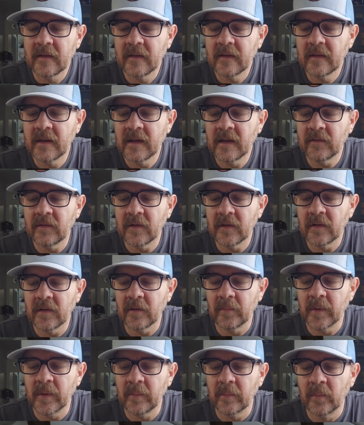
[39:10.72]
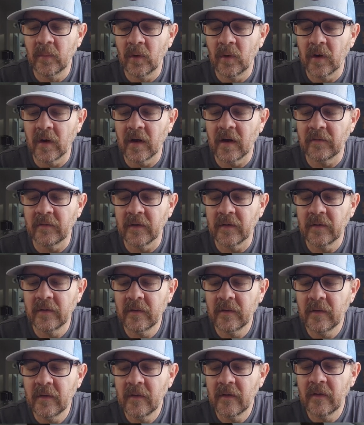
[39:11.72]
give it a little bit more of a,
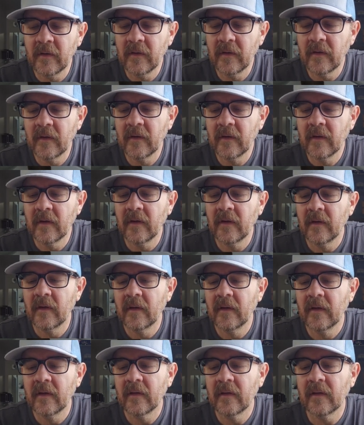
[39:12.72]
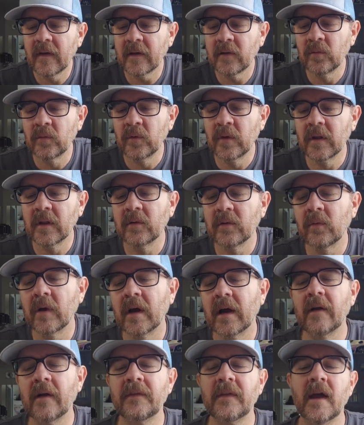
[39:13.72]
like really wear
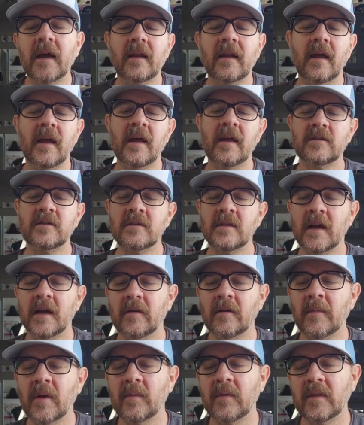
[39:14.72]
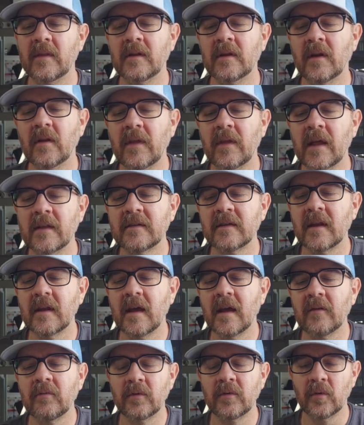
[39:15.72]
out that edge there. Maybe, that's
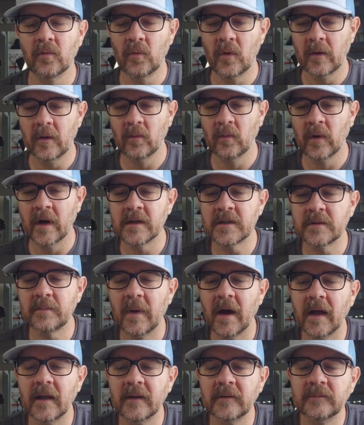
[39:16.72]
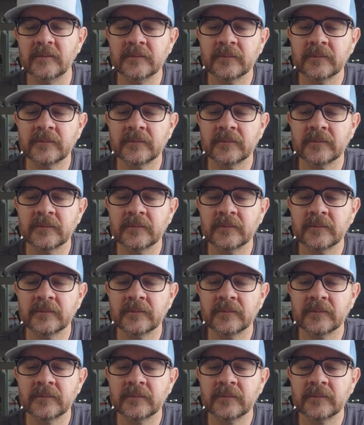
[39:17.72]
a real wear spot.